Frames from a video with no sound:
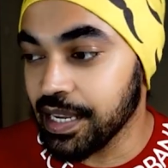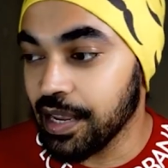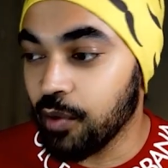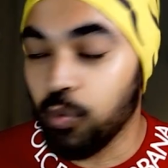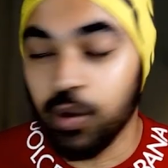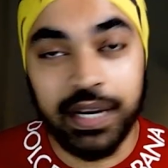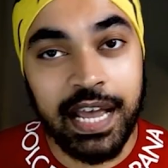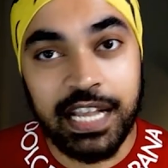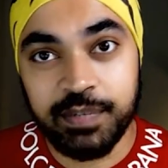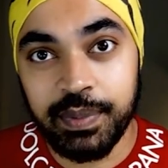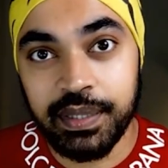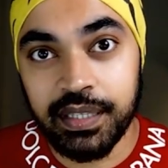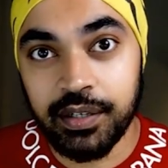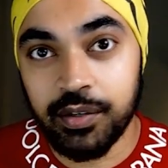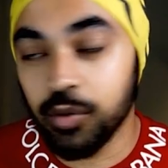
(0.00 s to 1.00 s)
what has been
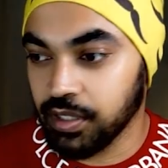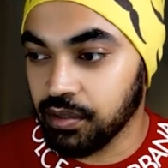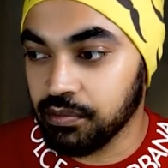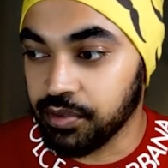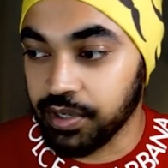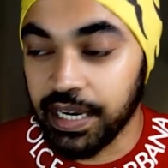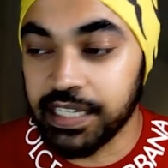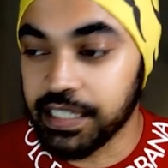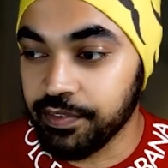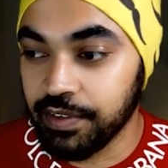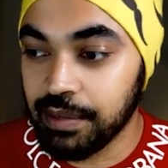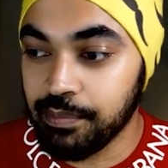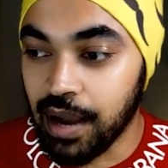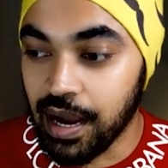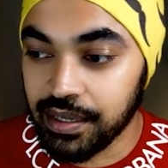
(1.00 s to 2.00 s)
the growth creatively
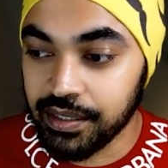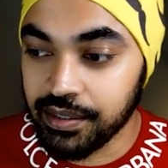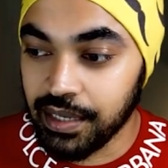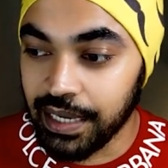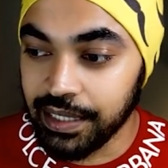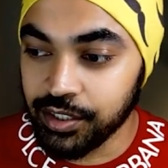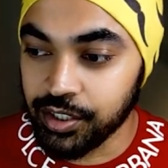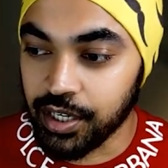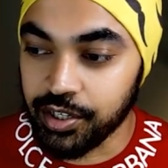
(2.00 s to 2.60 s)
marked in the line chart?